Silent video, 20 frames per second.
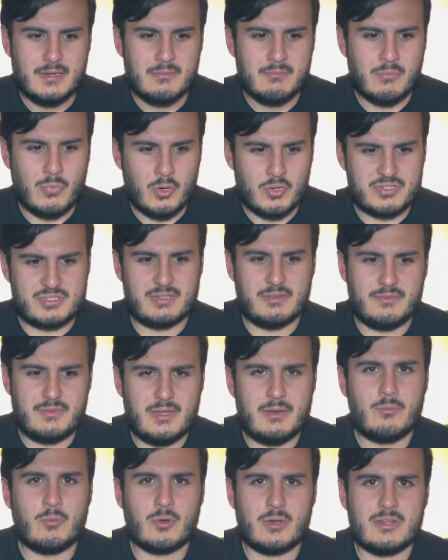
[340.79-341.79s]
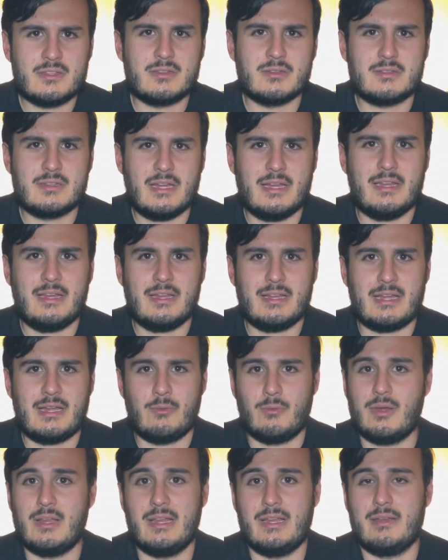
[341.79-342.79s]
most of them were entertaining, and I
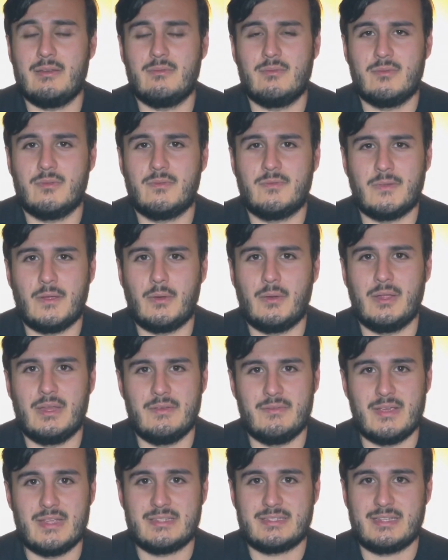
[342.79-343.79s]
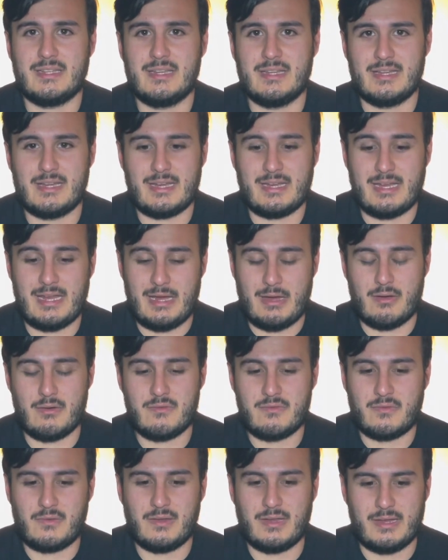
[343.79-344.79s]
really felt invested and I
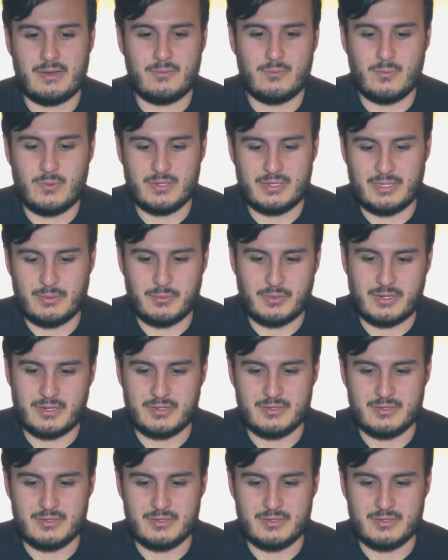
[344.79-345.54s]
cared for like what they were gonna